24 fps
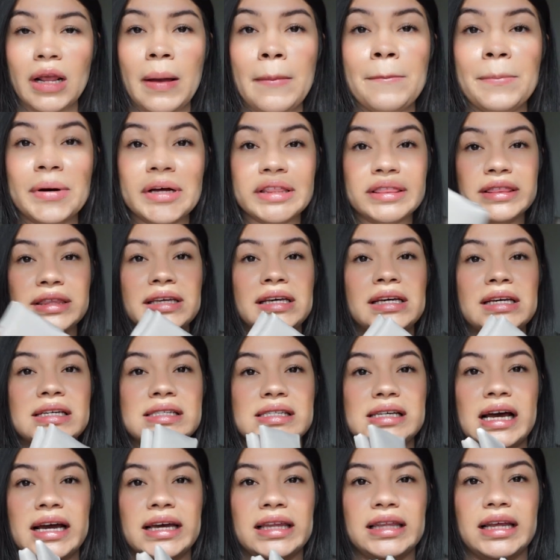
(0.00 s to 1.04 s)
But these,
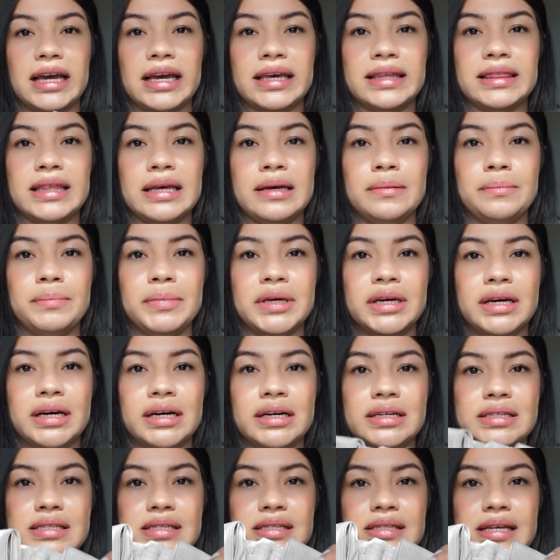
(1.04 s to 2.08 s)
I like them
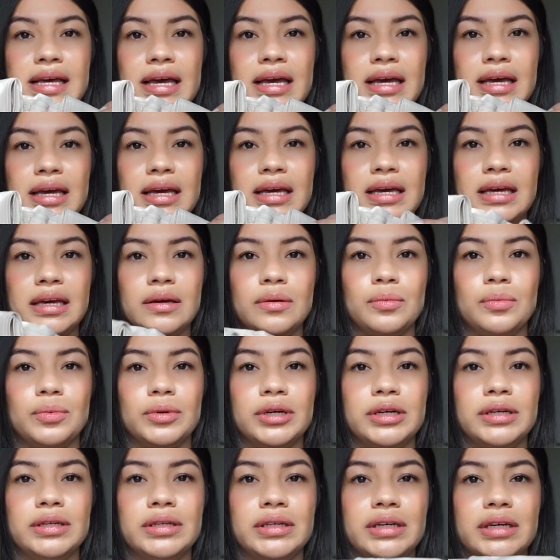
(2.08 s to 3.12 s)
because they
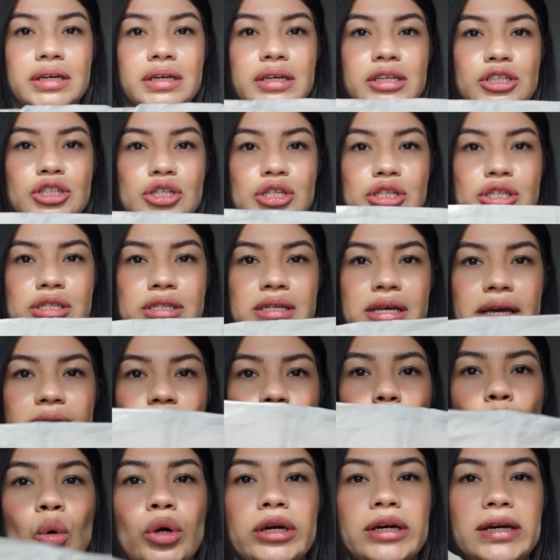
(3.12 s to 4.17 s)
really just
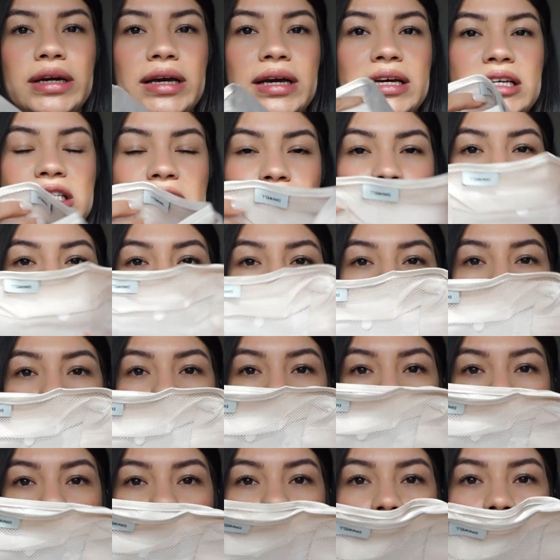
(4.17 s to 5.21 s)
like organize my
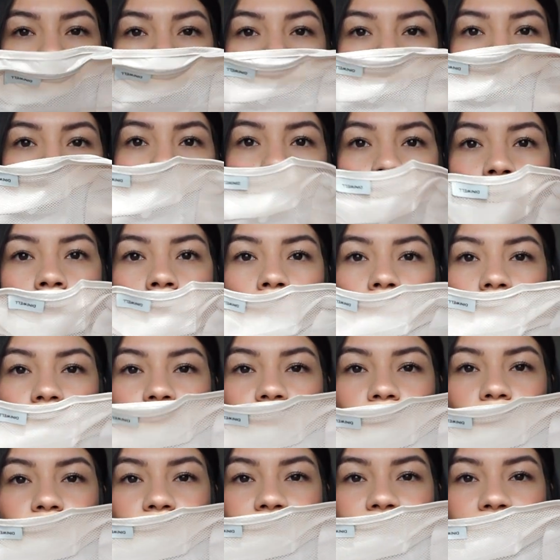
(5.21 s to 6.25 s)
clothes. So I'll
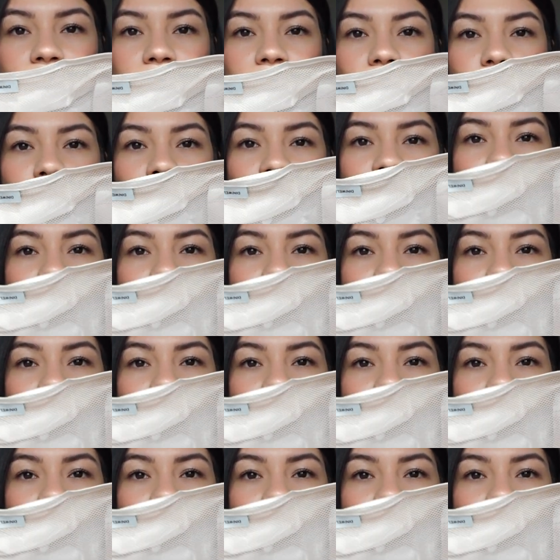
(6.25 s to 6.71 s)
throw in like my